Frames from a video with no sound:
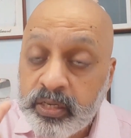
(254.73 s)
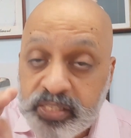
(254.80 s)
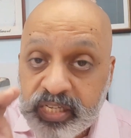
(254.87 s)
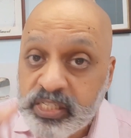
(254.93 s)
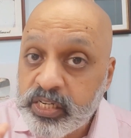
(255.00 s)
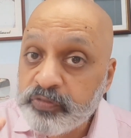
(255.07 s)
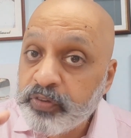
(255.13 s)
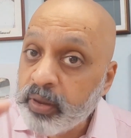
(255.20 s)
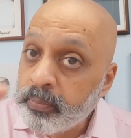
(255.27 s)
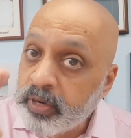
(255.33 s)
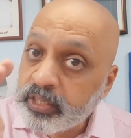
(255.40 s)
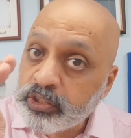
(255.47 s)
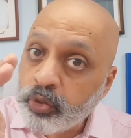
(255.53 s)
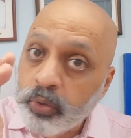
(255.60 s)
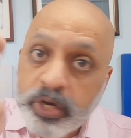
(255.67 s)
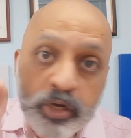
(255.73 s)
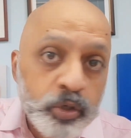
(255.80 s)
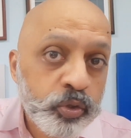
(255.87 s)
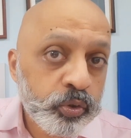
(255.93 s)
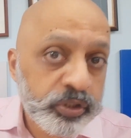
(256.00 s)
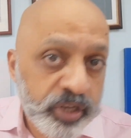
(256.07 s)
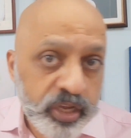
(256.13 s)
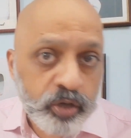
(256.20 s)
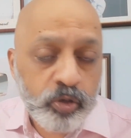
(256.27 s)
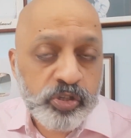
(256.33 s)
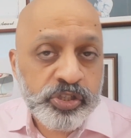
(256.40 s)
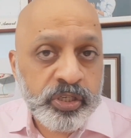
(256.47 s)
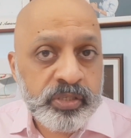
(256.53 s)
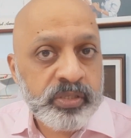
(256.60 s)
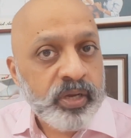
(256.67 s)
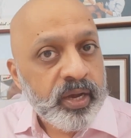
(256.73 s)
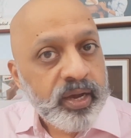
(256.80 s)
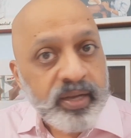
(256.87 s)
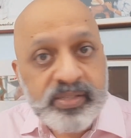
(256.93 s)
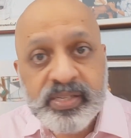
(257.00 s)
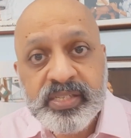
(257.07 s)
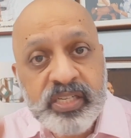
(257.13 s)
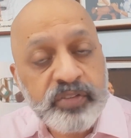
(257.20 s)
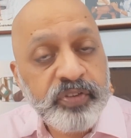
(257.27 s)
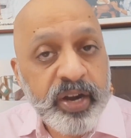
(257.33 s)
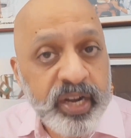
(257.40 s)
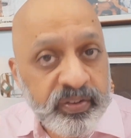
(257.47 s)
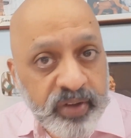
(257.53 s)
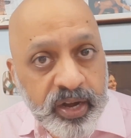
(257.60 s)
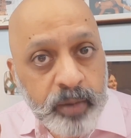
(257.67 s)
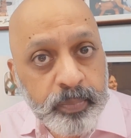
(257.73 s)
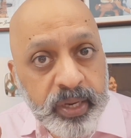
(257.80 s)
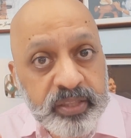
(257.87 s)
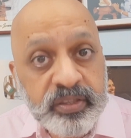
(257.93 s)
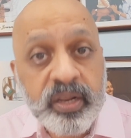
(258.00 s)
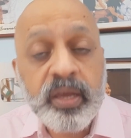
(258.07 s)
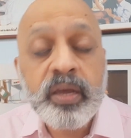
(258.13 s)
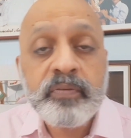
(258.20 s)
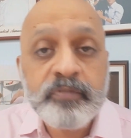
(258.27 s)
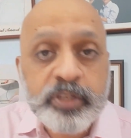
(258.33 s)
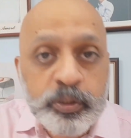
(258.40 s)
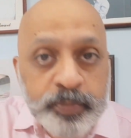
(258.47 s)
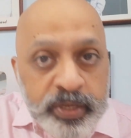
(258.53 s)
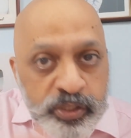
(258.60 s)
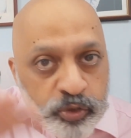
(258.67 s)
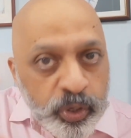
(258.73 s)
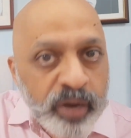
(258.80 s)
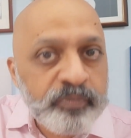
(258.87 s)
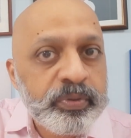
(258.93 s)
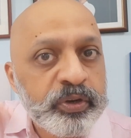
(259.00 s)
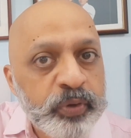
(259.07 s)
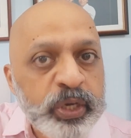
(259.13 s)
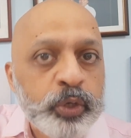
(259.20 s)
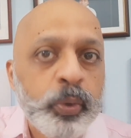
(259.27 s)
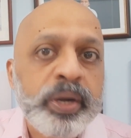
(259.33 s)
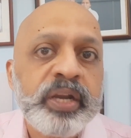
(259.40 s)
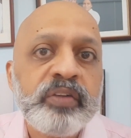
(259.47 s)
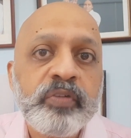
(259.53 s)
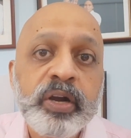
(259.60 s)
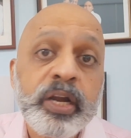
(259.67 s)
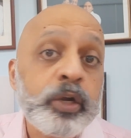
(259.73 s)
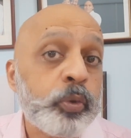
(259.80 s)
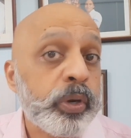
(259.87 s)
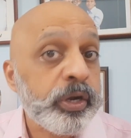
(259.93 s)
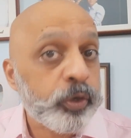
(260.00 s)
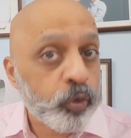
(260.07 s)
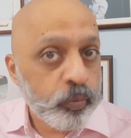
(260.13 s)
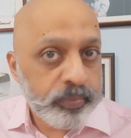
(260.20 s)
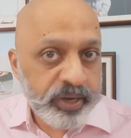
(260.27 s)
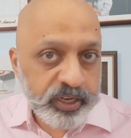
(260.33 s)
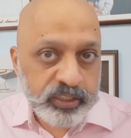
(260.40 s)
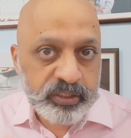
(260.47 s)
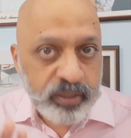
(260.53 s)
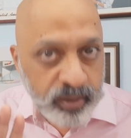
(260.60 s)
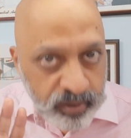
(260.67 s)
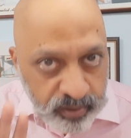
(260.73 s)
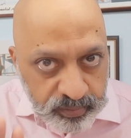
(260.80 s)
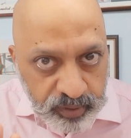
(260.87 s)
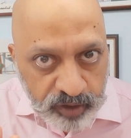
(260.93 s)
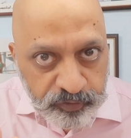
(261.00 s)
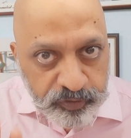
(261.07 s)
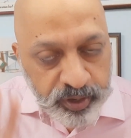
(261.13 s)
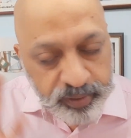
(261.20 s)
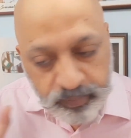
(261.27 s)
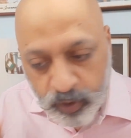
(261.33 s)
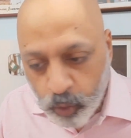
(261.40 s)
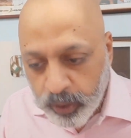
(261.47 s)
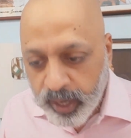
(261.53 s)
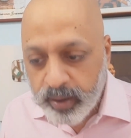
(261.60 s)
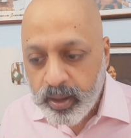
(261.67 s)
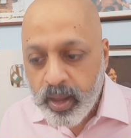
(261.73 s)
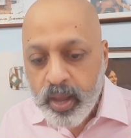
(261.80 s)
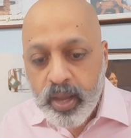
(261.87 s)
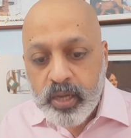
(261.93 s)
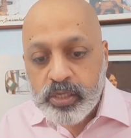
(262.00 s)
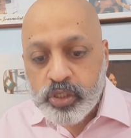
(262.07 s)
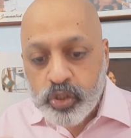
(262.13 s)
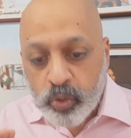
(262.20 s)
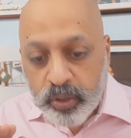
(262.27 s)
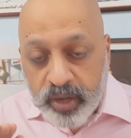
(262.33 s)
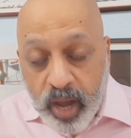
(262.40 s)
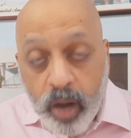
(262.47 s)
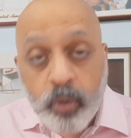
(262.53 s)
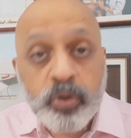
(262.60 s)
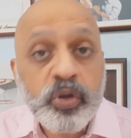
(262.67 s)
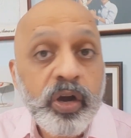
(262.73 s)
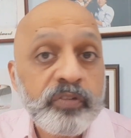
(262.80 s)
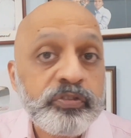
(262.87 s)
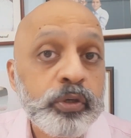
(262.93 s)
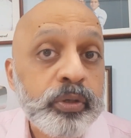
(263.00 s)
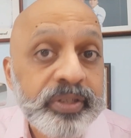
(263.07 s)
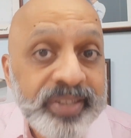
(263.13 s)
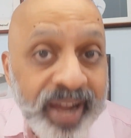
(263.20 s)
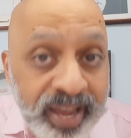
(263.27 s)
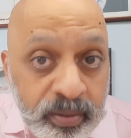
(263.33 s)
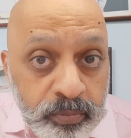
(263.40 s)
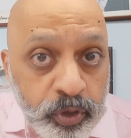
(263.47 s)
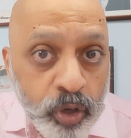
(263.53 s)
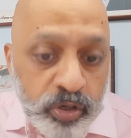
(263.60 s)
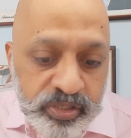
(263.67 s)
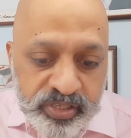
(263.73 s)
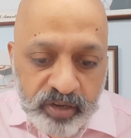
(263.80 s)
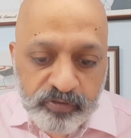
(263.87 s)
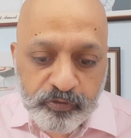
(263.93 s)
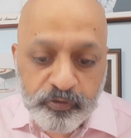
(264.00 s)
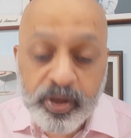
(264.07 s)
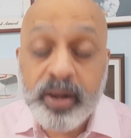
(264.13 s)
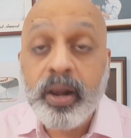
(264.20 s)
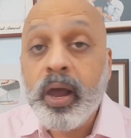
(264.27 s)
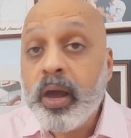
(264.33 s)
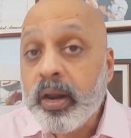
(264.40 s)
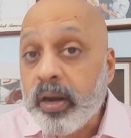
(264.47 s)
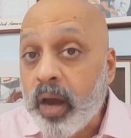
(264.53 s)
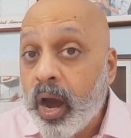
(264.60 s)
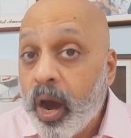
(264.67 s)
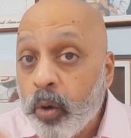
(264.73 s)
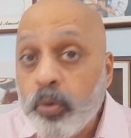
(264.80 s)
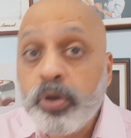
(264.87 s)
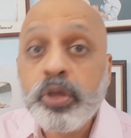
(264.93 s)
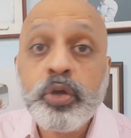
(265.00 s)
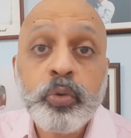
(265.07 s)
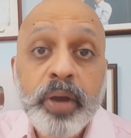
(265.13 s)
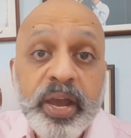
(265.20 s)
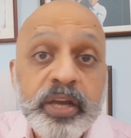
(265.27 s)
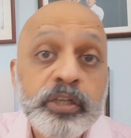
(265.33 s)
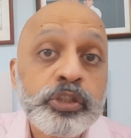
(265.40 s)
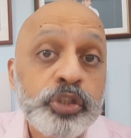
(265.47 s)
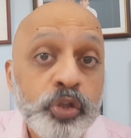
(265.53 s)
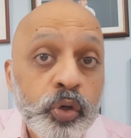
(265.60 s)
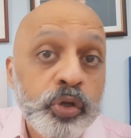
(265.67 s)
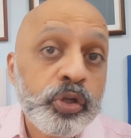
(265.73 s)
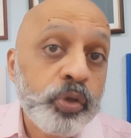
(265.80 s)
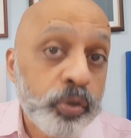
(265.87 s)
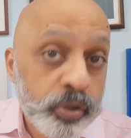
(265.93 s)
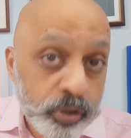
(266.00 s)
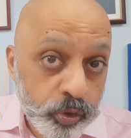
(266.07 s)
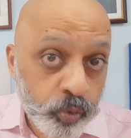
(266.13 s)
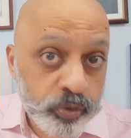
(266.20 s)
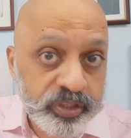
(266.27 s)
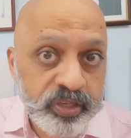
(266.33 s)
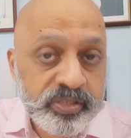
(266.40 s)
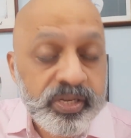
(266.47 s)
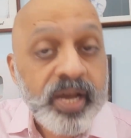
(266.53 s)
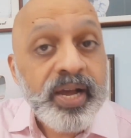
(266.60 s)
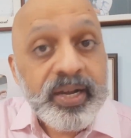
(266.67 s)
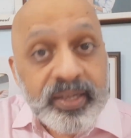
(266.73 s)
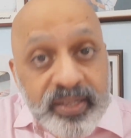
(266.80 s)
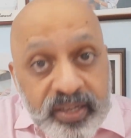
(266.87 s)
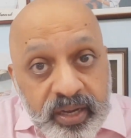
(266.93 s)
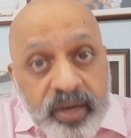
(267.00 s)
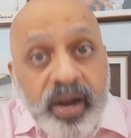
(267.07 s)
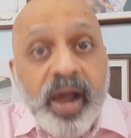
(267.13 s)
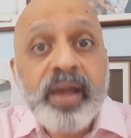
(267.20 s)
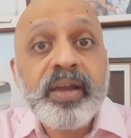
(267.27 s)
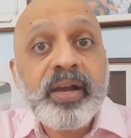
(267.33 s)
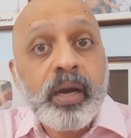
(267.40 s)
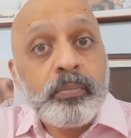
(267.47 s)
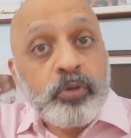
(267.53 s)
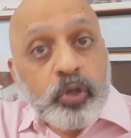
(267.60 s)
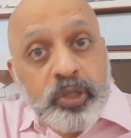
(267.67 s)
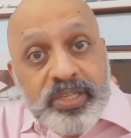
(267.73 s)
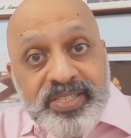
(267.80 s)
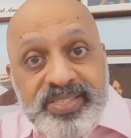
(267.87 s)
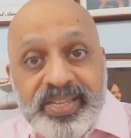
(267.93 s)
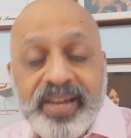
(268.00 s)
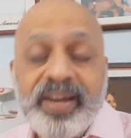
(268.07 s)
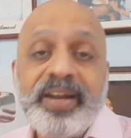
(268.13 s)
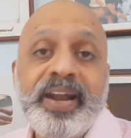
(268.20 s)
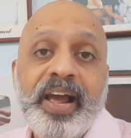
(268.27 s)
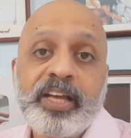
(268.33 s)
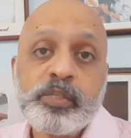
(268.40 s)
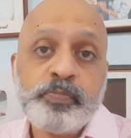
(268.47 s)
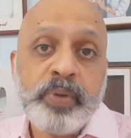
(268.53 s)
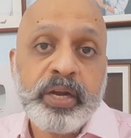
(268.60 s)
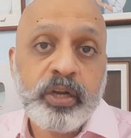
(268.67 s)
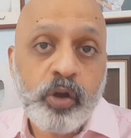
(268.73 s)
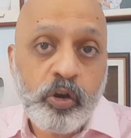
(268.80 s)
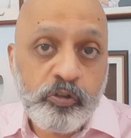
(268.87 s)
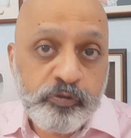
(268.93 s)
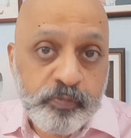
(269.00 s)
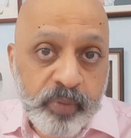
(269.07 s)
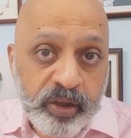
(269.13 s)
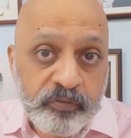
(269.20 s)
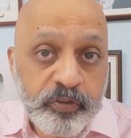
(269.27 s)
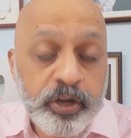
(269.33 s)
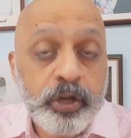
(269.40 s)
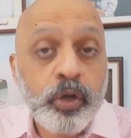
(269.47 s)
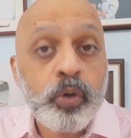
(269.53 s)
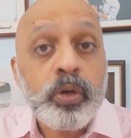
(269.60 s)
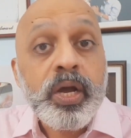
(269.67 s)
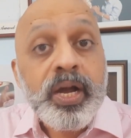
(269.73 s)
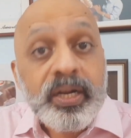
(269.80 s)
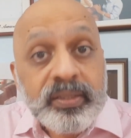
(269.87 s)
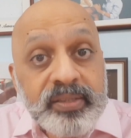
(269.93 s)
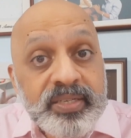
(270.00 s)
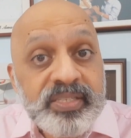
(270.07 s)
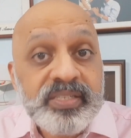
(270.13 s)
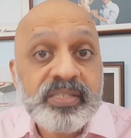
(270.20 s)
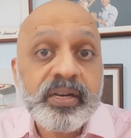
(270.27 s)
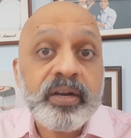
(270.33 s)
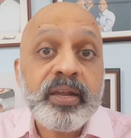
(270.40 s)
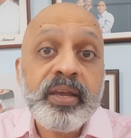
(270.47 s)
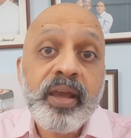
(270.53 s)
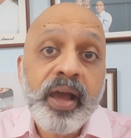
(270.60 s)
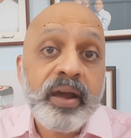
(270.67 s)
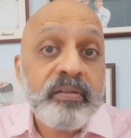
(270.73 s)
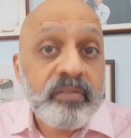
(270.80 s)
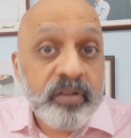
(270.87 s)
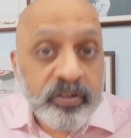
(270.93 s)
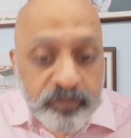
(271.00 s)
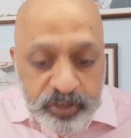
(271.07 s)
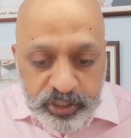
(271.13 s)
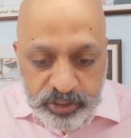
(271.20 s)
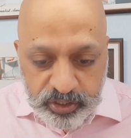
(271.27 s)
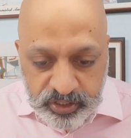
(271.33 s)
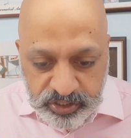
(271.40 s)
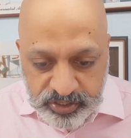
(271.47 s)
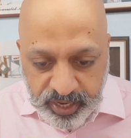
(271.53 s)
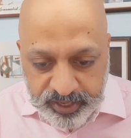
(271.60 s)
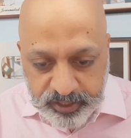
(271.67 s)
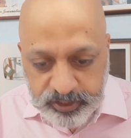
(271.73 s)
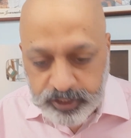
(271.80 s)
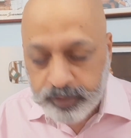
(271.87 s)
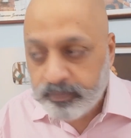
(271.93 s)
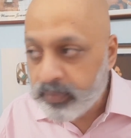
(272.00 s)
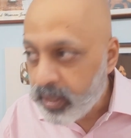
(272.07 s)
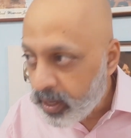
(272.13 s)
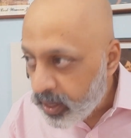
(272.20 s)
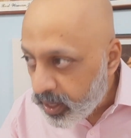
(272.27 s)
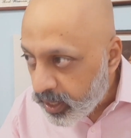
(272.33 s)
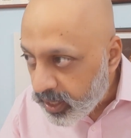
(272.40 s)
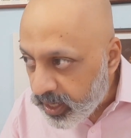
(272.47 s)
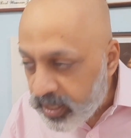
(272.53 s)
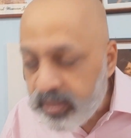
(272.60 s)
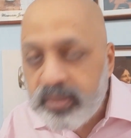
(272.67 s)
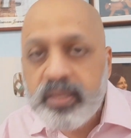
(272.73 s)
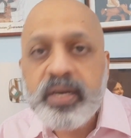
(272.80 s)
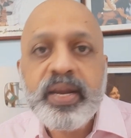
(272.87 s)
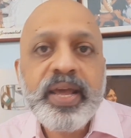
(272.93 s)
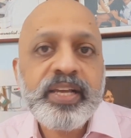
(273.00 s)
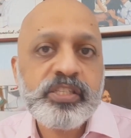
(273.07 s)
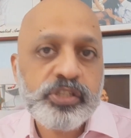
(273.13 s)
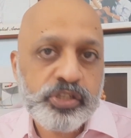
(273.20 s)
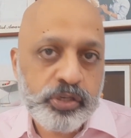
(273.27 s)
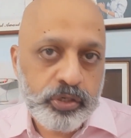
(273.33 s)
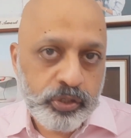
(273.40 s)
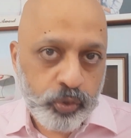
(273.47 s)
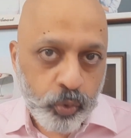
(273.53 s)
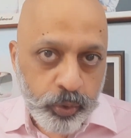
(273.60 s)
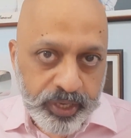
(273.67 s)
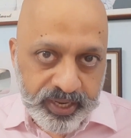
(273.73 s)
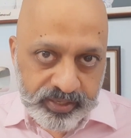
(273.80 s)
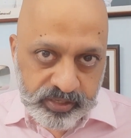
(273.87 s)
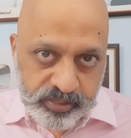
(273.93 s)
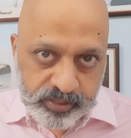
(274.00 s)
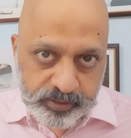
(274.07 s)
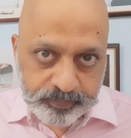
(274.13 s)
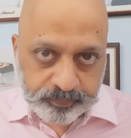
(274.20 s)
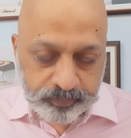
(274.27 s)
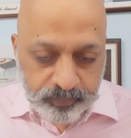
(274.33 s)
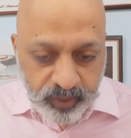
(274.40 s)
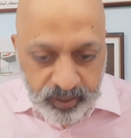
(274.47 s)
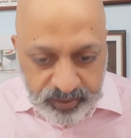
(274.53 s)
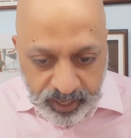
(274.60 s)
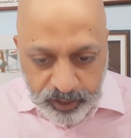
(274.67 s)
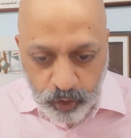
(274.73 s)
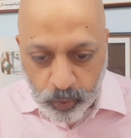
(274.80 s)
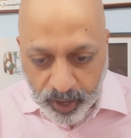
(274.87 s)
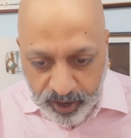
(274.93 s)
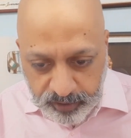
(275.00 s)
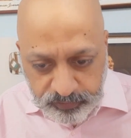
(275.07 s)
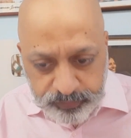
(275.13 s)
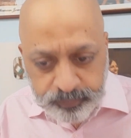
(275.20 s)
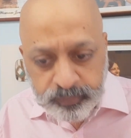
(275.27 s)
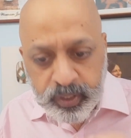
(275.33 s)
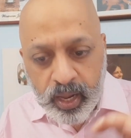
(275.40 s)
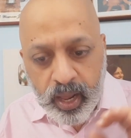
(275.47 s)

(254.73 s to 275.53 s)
in 65 minutes, you need to do 3 questions. 65 divided by 3, which means you have between 21 and 22 minutes, roughly. Okay, so now you have to time yourself well. Now, how do you ensure you do this? Here, I come to the second aspect of my video, the study and revision strategy. In the next 2 days, that you have,